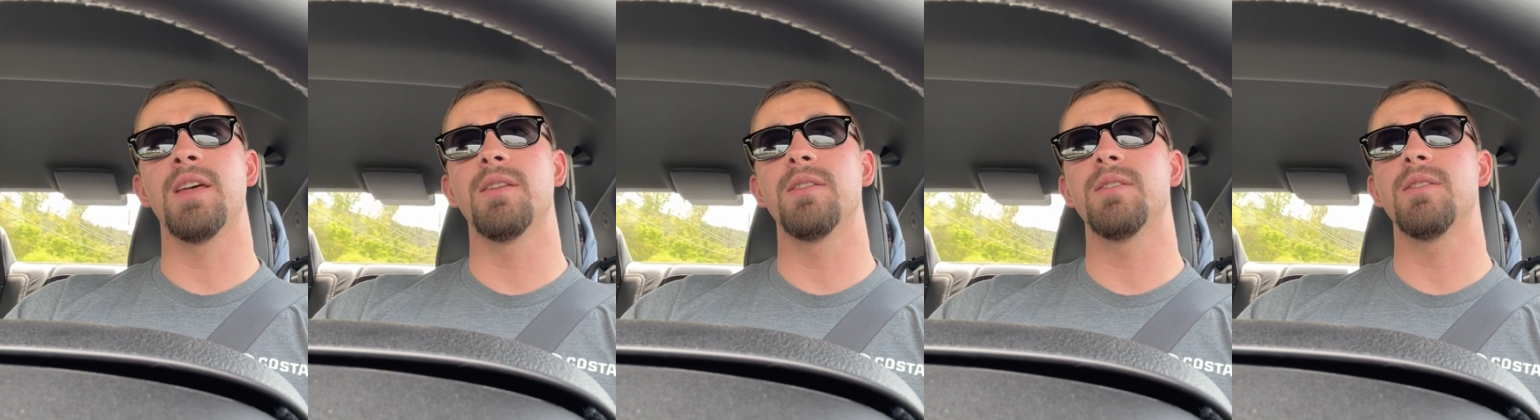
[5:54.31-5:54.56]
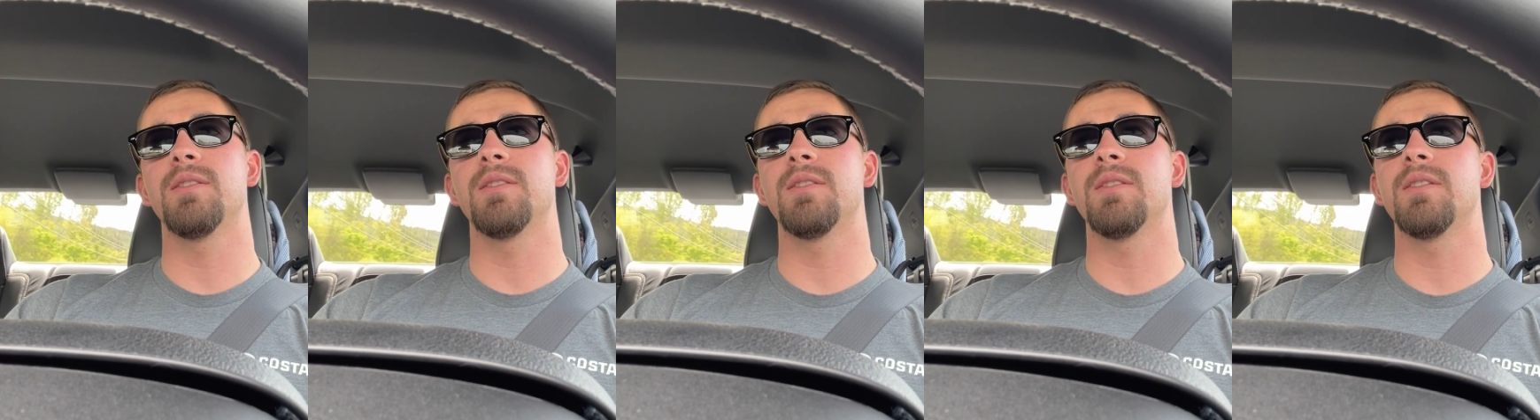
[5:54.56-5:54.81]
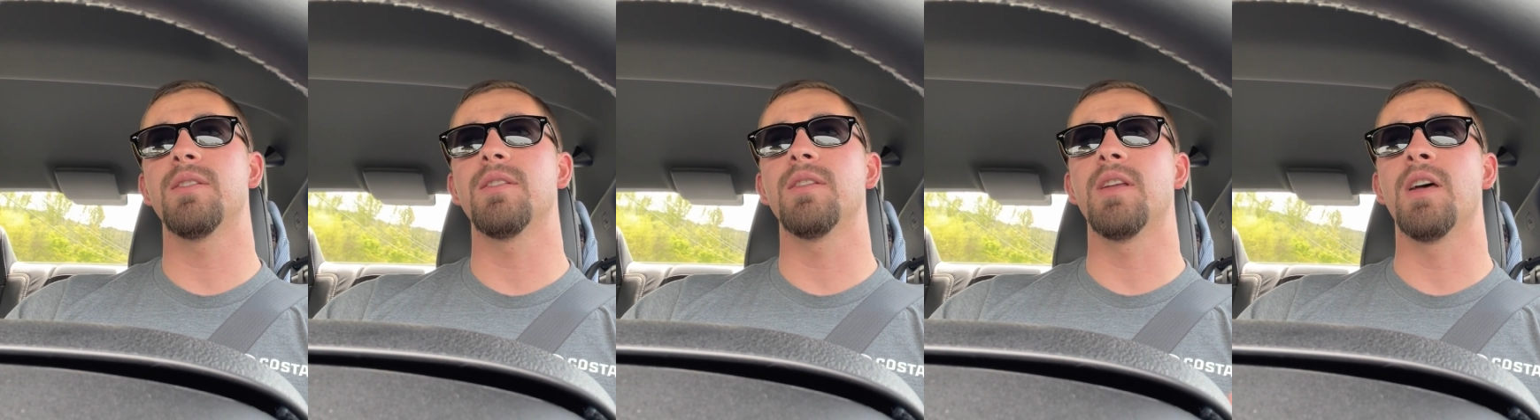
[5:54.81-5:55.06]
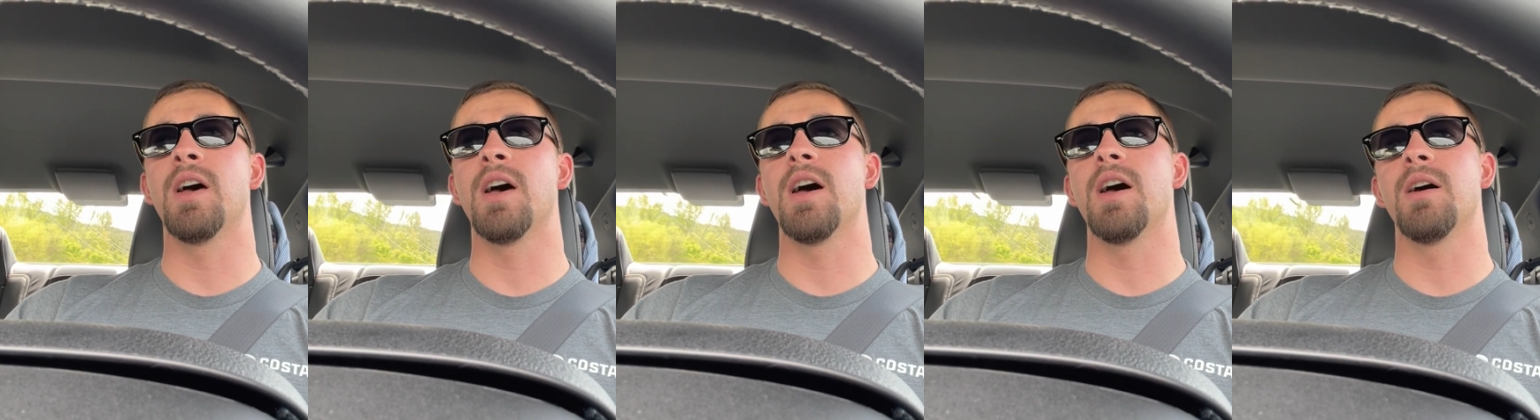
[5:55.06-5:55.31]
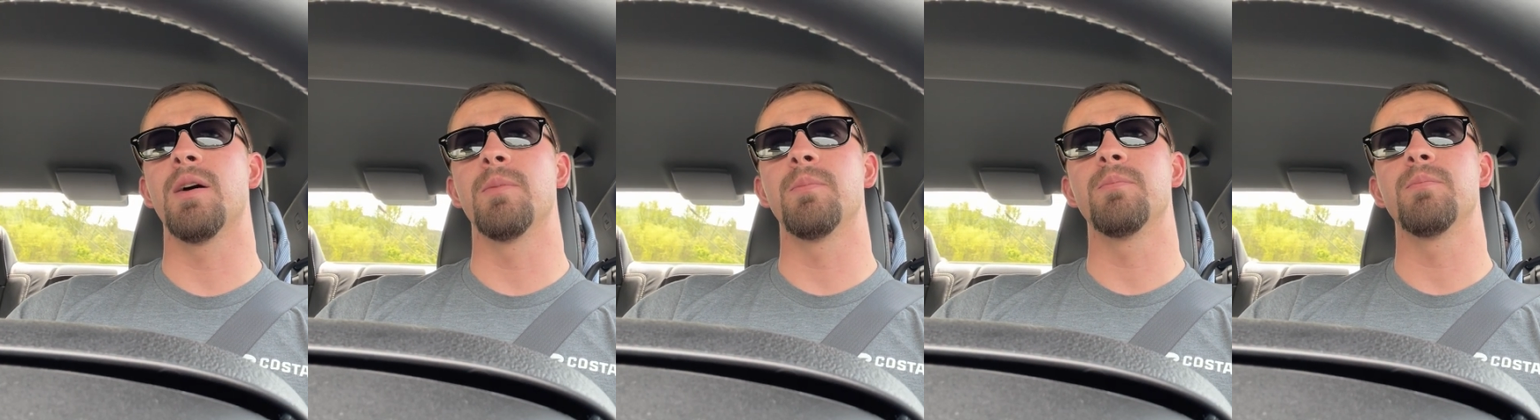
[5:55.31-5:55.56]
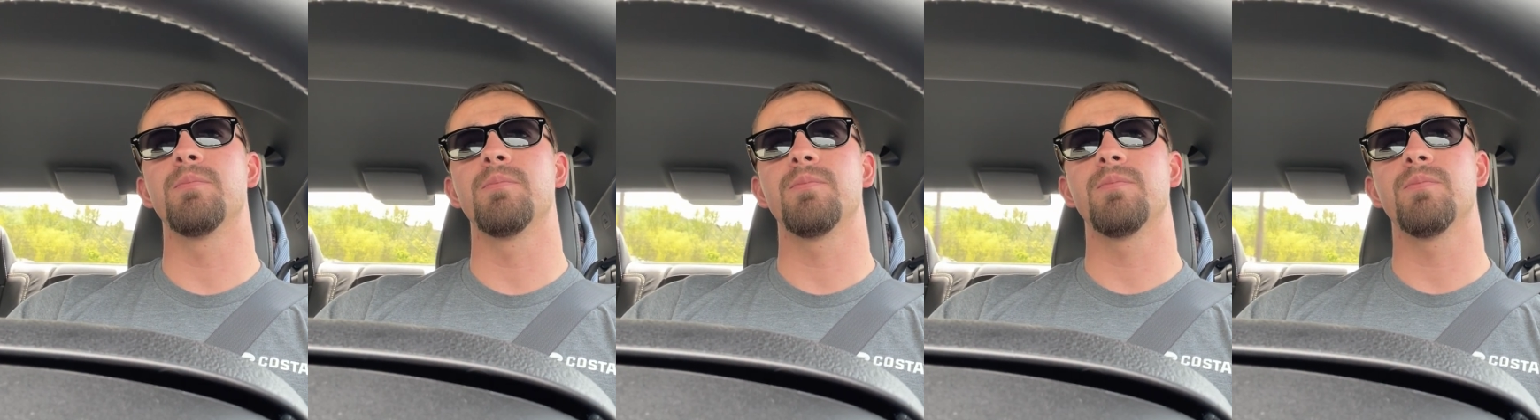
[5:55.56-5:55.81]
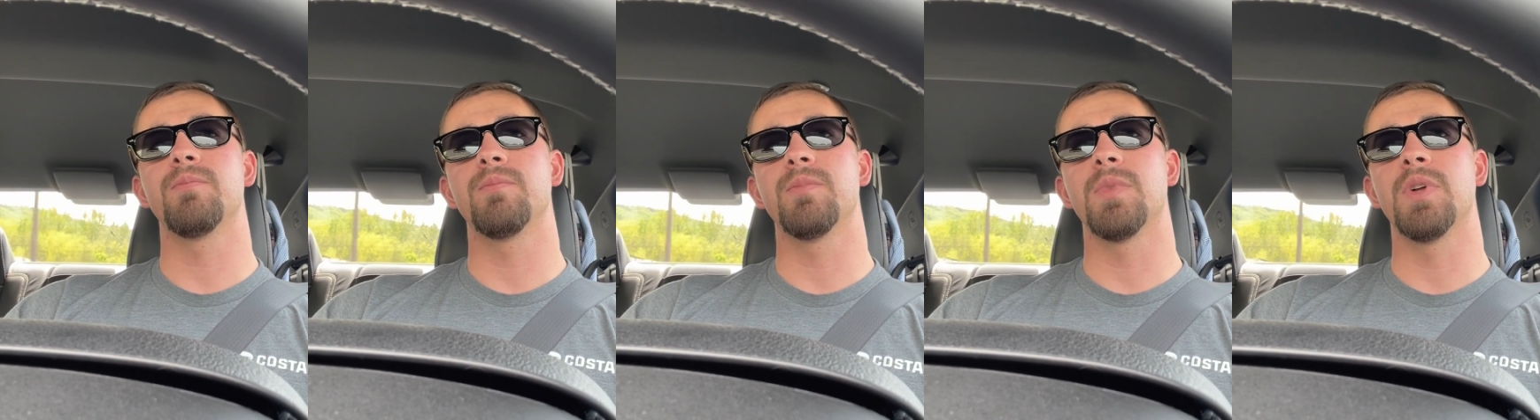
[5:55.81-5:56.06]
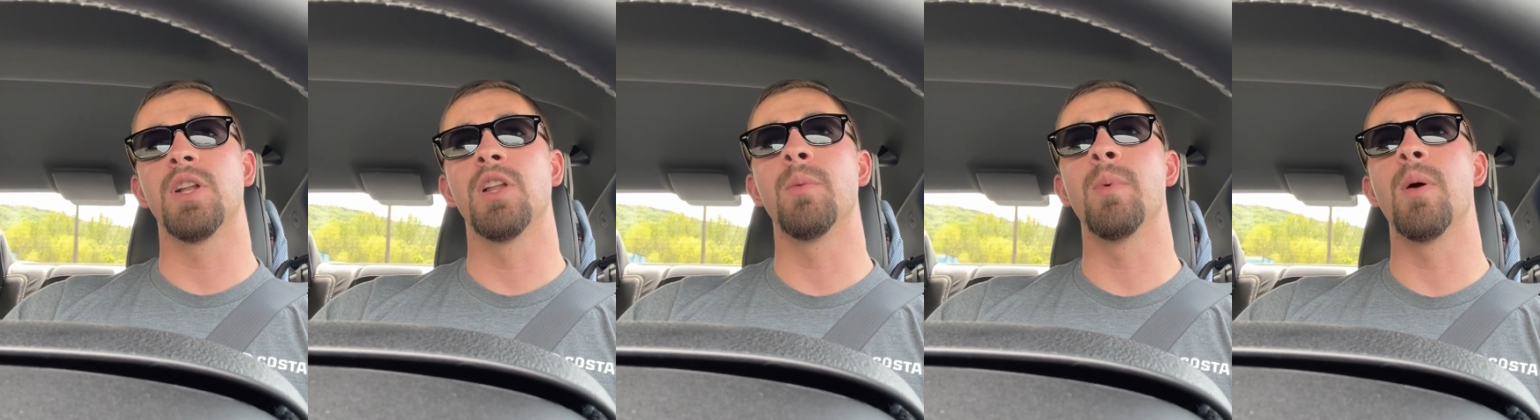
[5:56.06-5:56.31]

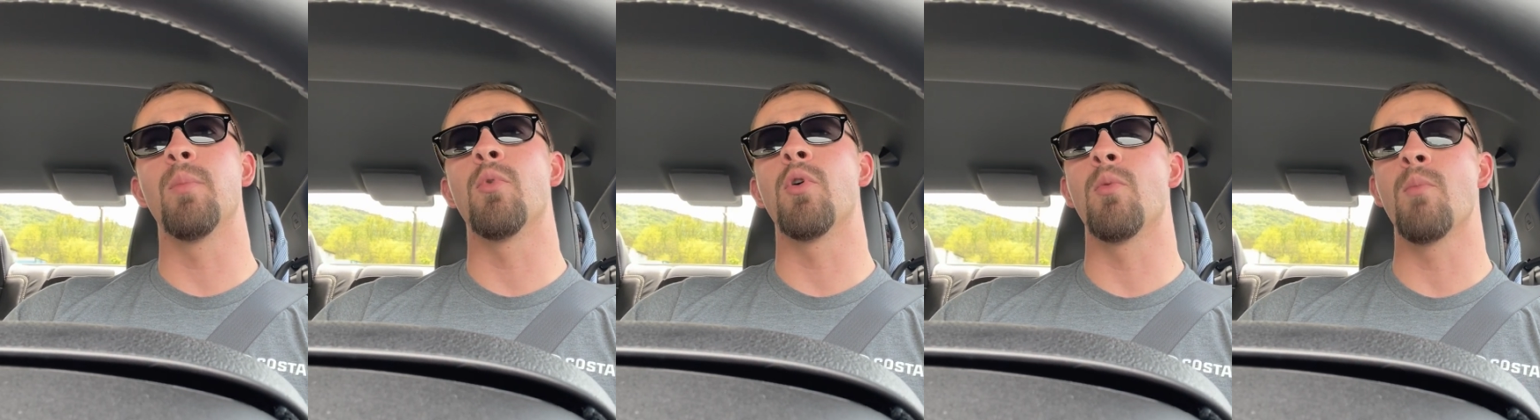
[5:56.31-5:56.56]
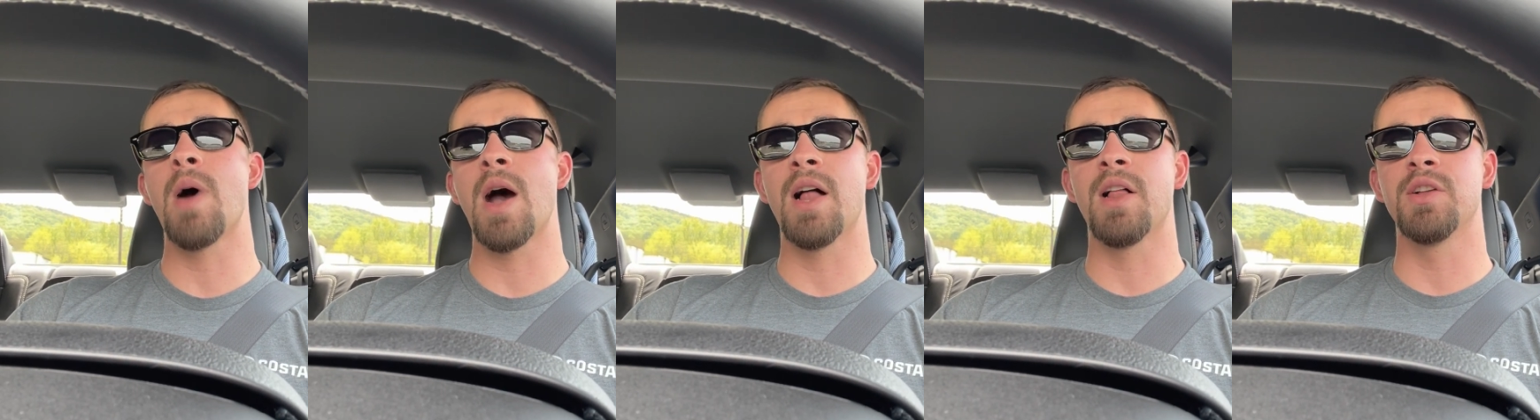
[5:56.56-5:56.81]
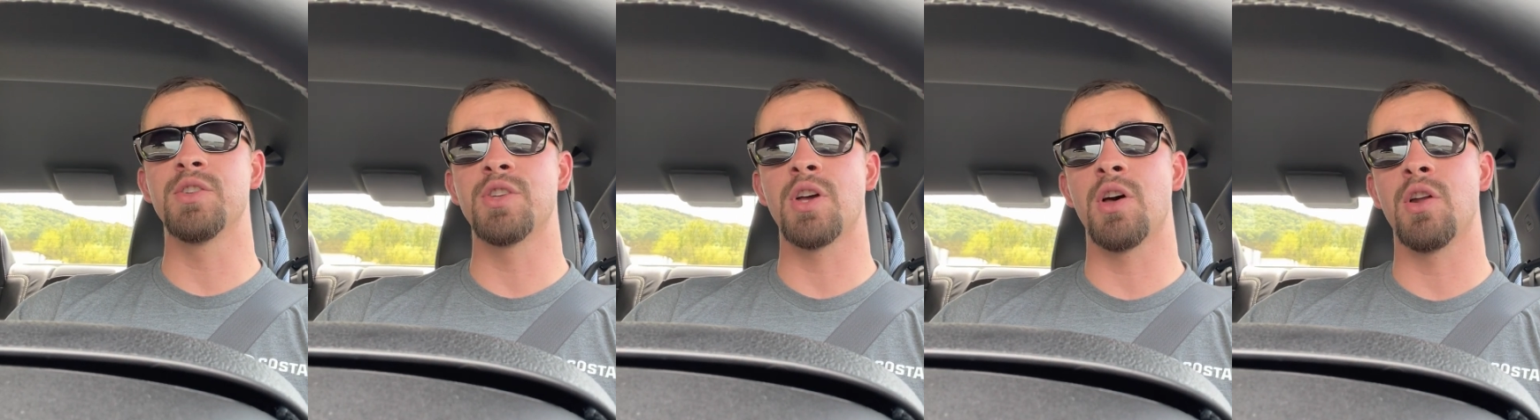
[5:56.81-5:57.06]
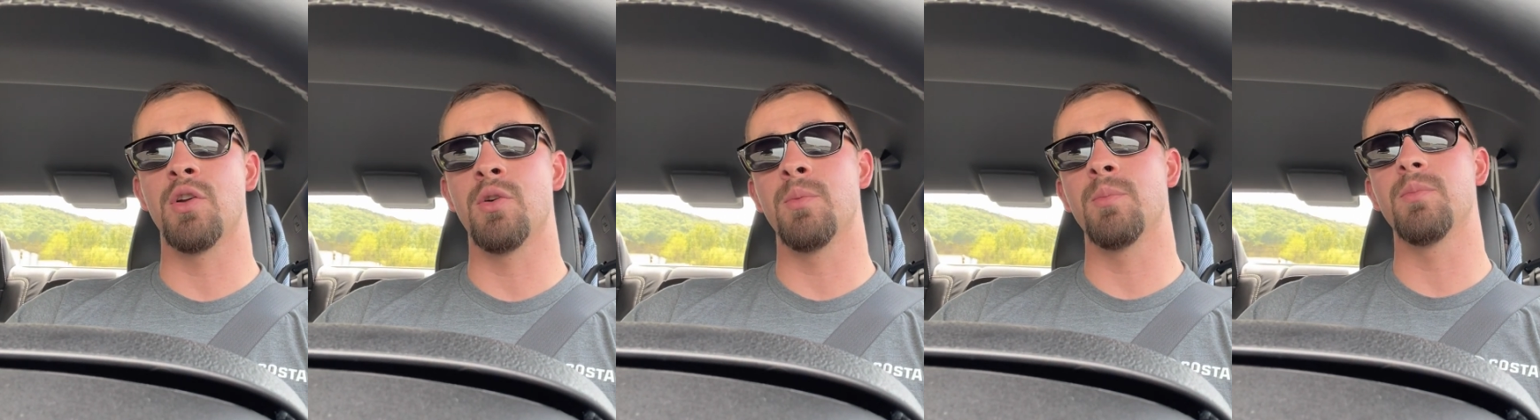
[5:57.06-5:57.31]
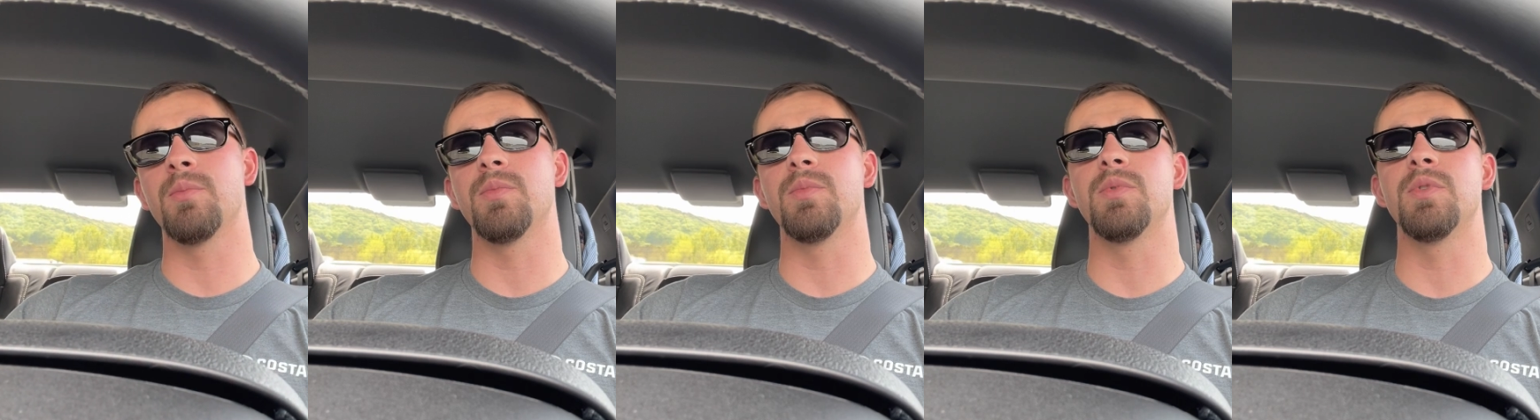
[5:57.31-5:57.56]
a little bit more mileage on them,